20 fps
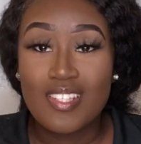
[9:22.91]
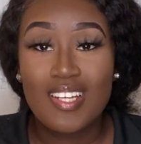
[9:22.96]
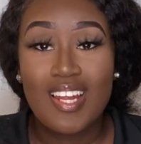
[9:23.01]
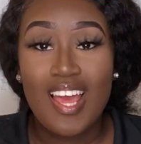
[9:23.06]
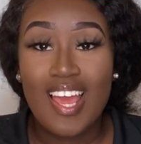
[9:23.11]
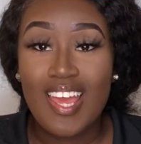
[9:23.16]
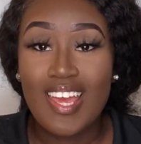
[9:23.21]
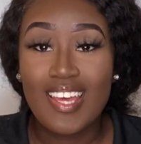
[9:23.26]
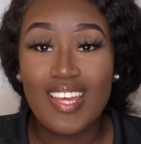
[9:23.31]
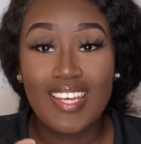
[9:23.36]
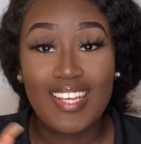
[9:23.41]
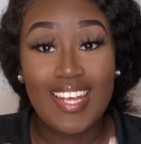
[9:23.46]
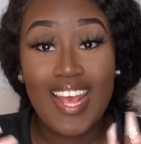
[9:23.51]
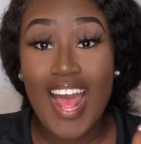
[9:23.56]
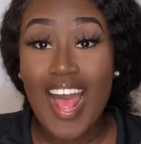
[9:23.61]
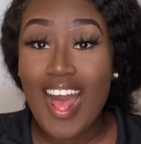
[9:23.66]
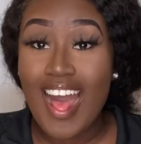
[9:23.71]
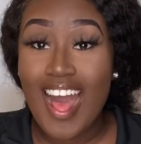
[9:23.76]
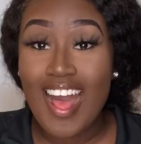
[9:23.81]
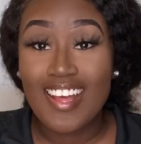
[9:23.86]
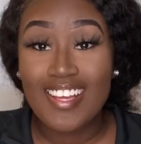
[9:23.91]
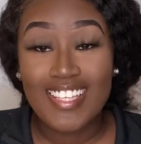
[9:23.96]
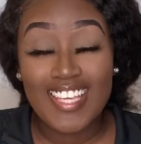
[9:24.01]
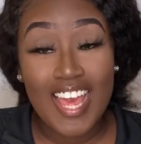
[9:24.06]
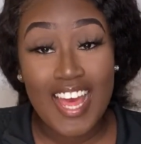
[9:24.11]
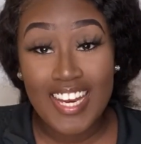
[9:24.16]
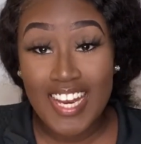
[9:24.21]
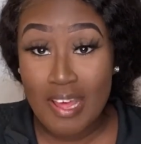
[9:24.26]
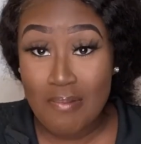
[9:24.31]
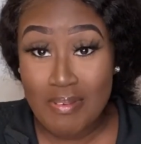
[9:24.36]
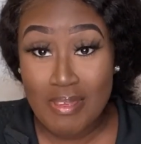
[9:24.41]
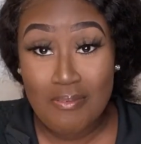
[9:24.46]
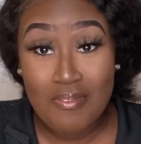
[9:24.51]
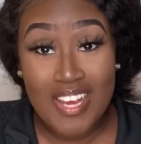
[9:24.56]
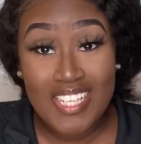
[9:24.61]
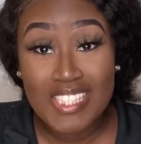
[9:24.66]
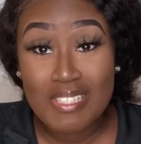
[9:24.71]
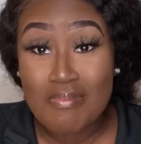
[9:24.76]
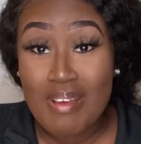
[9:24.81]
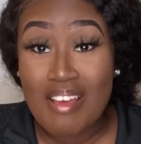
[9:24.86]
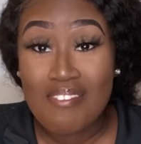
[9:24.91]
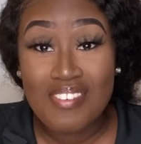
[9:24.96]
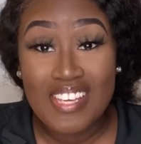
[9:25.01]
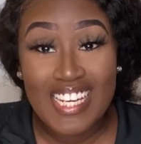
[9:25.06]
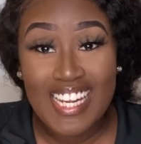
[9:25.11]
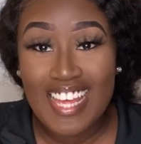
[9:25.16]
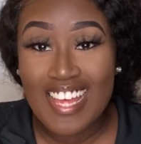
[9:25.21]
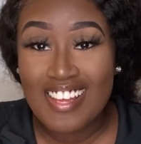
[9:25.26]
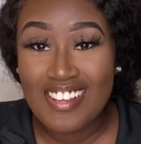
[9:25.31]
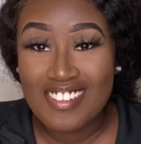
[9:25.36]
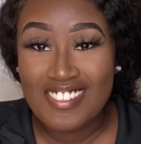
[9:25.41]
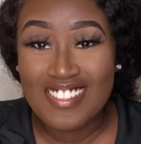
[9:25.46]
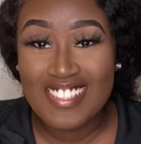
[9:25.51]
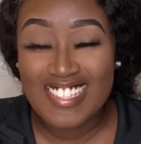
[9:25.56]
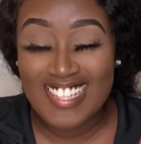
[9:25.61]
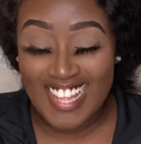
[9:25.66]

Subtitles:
Like, y'all gotta be watching my videos.